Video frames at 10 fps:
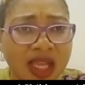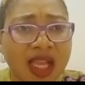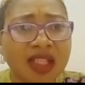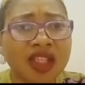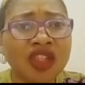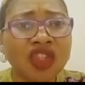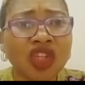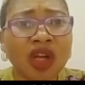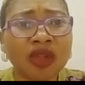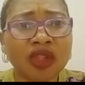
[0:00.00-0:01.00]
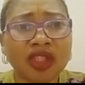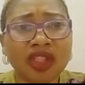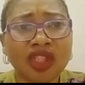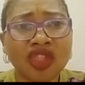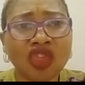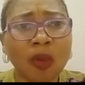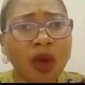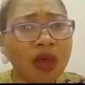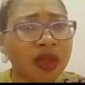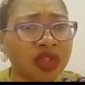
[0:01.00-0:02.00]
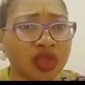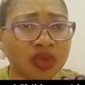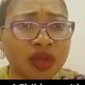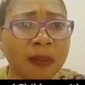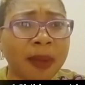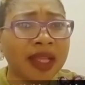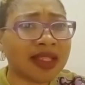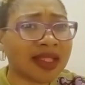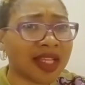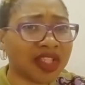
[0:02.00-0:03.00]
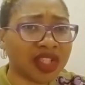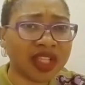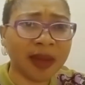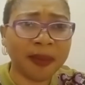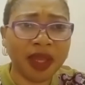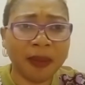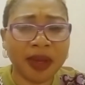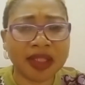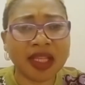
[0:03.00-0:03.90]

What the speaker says: This child disturbs other children by snatching their papers.